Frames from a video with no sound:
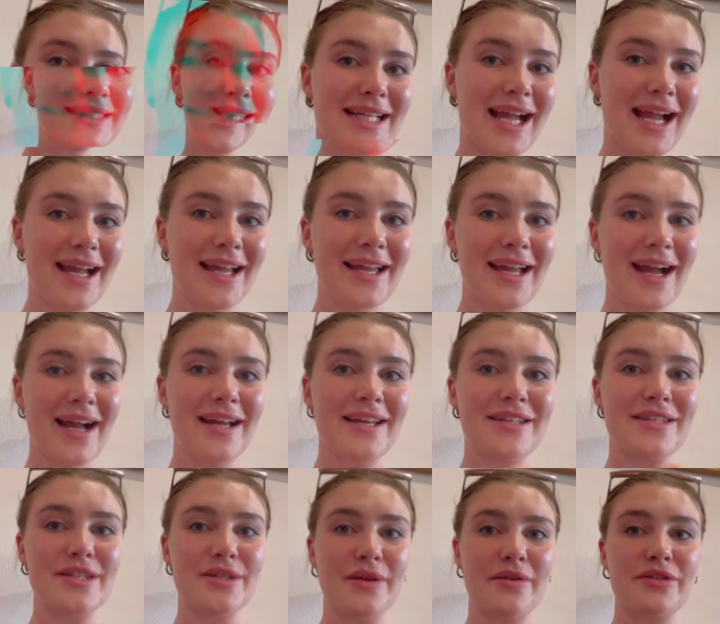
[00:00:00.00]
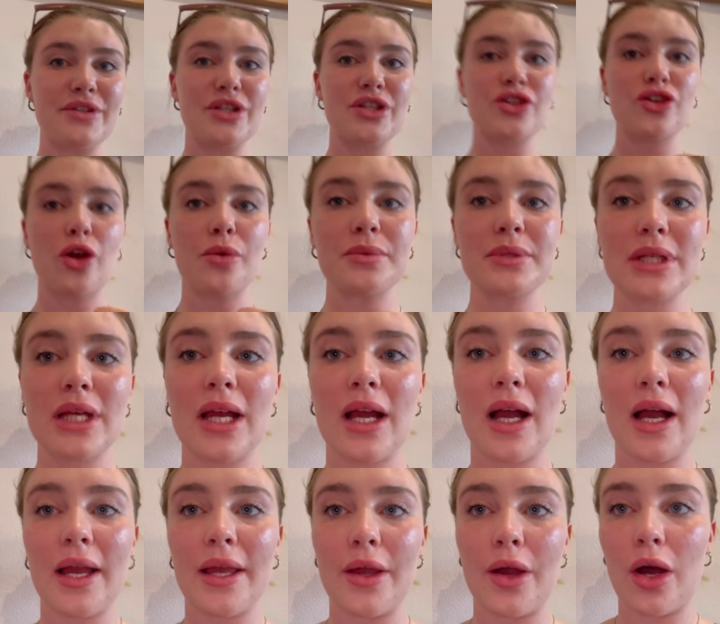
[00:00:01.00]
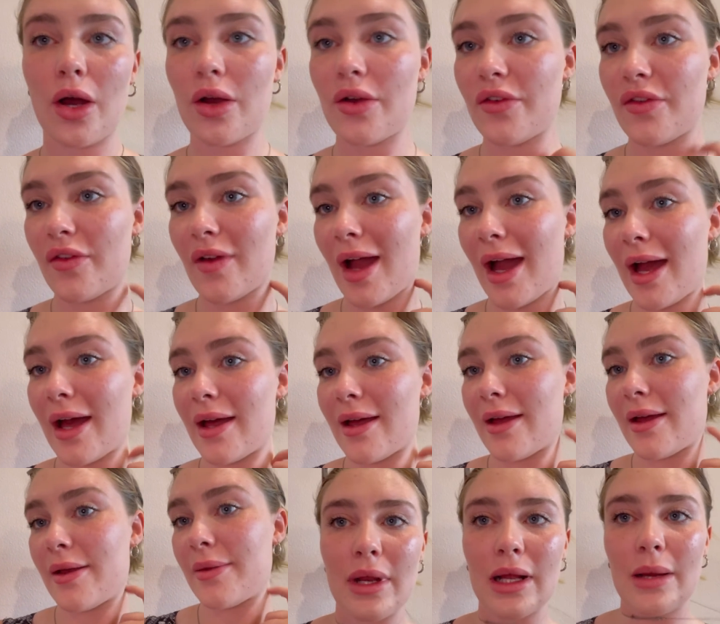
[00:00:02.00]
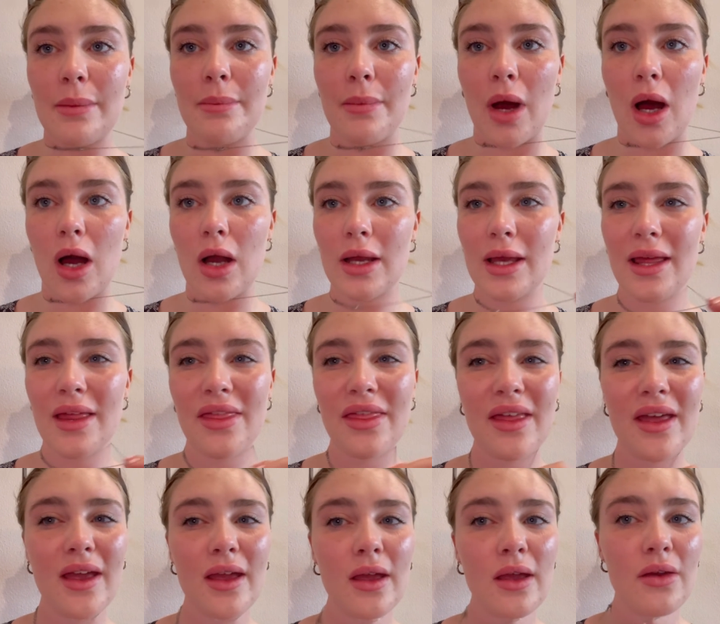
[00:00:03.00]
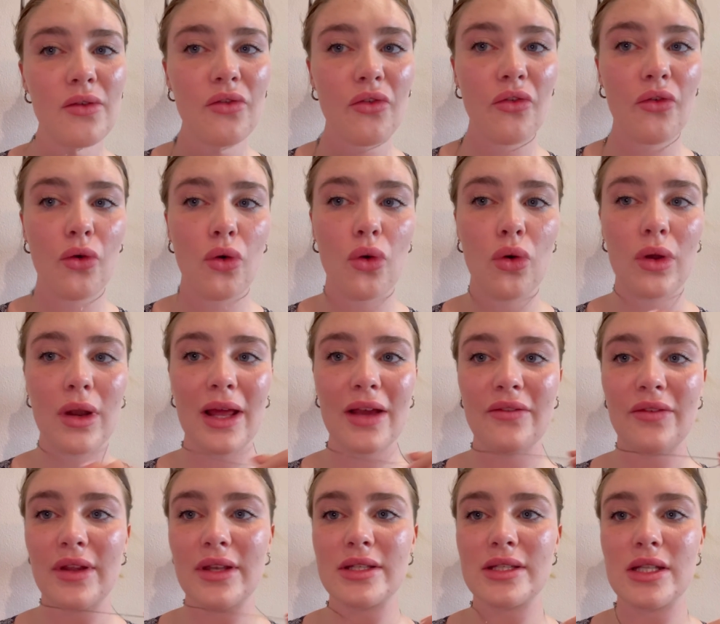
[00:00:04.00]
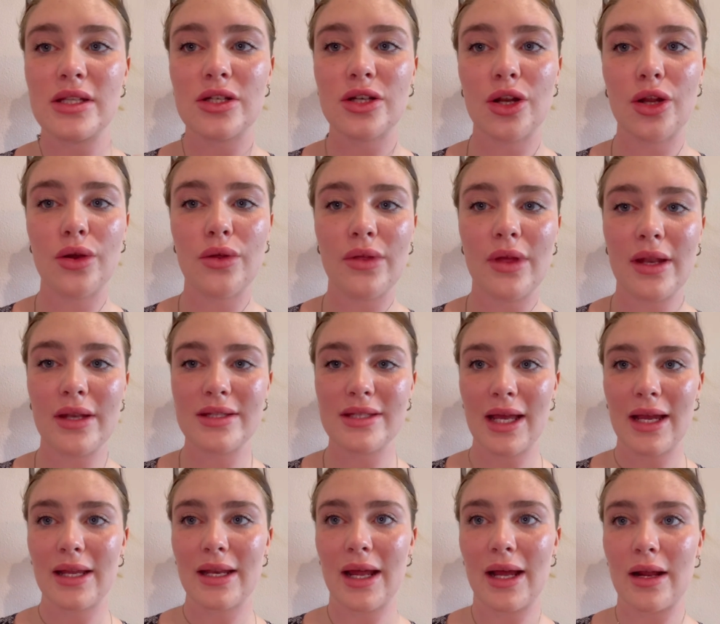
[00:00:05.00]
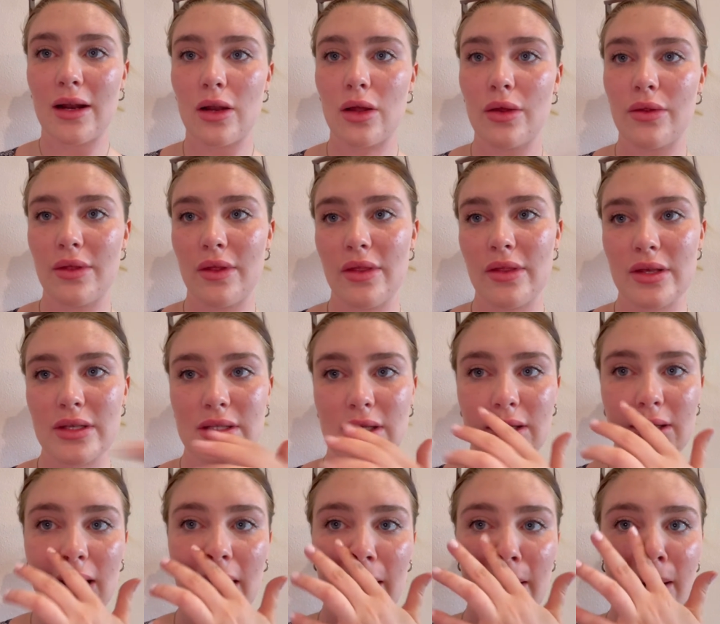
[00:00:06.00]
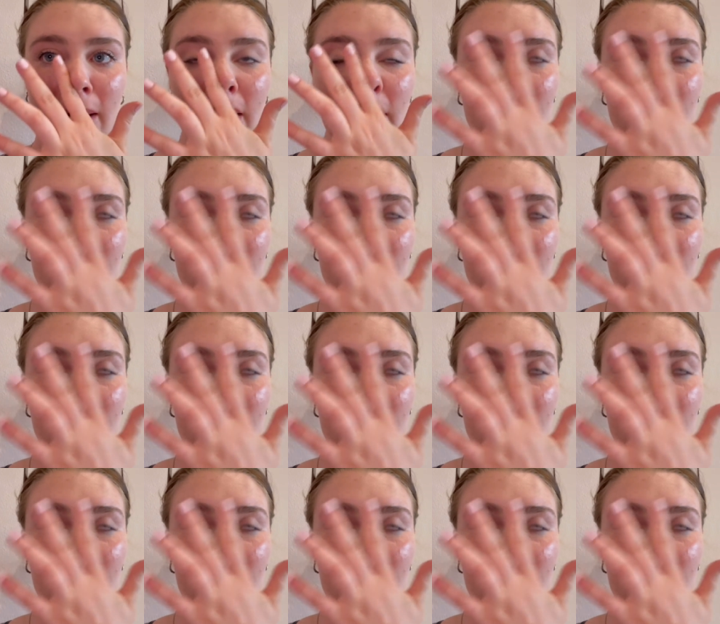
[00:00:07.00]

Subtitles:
Hi guys, so I've just dropped Kai off at like a market thing for like vintage clothing, secondhand clothing, things like that.